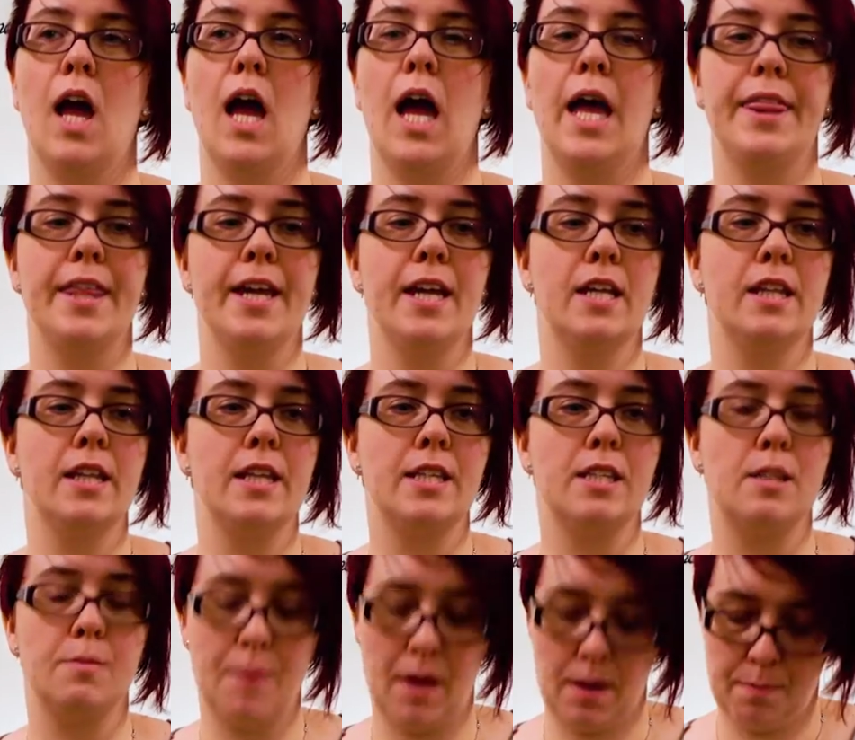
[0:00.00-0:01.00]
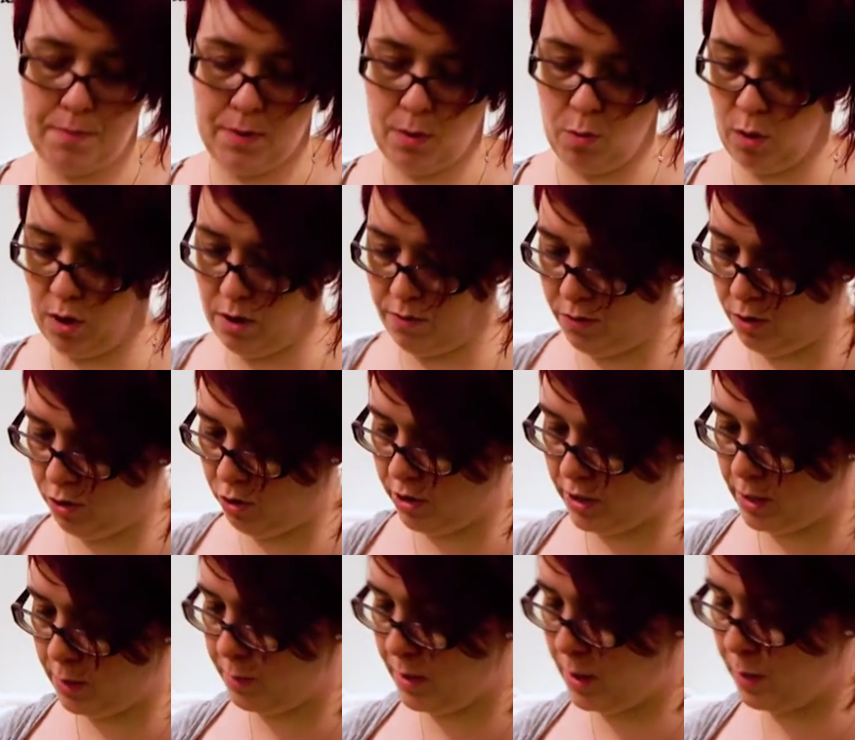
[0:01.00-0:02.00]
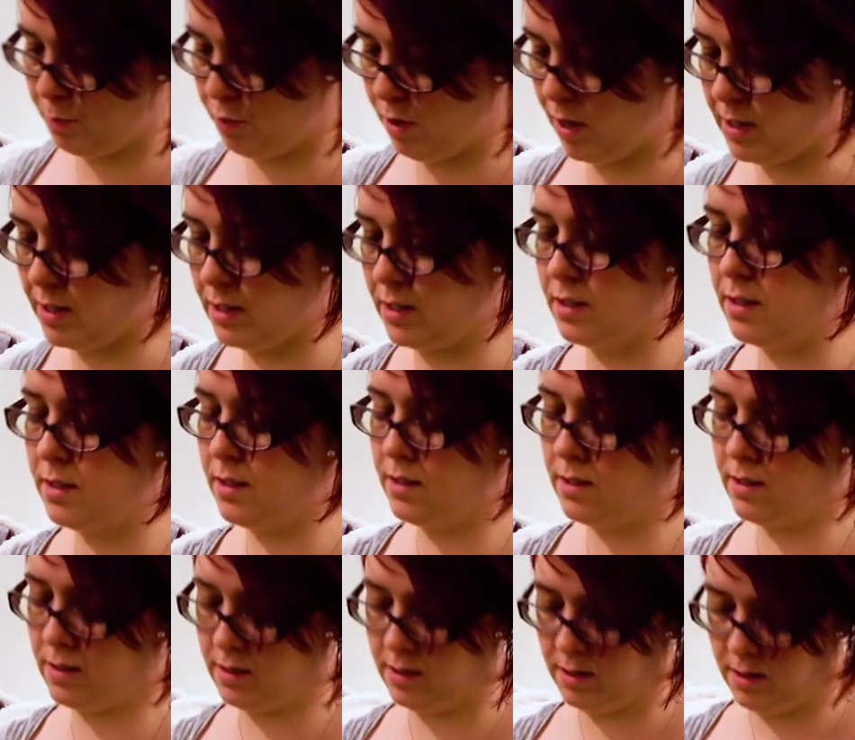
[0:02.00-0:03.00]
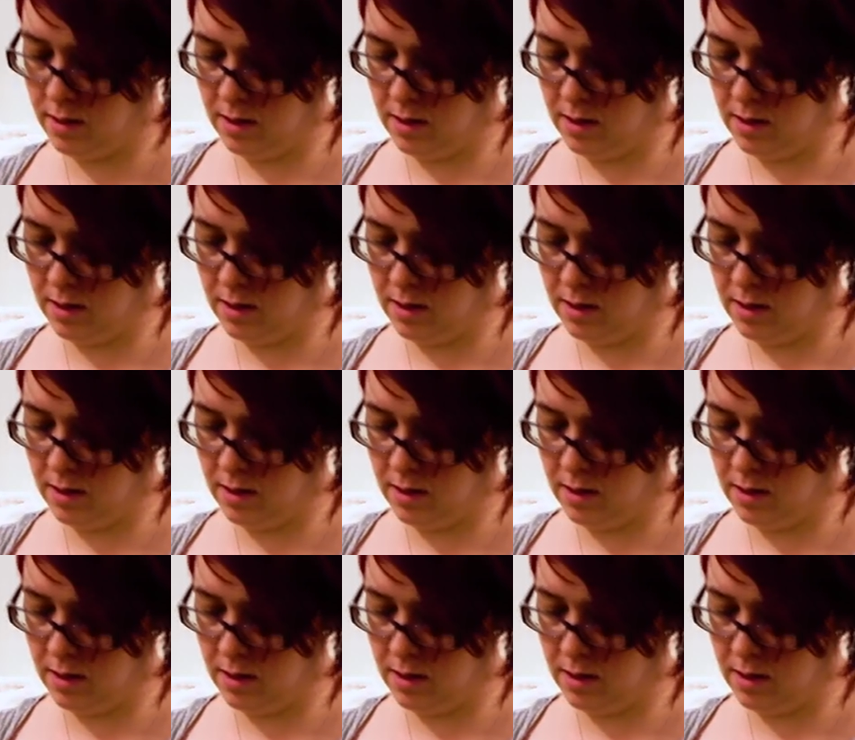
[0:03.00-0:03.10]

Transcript: I think this might be one of the Christmas presents,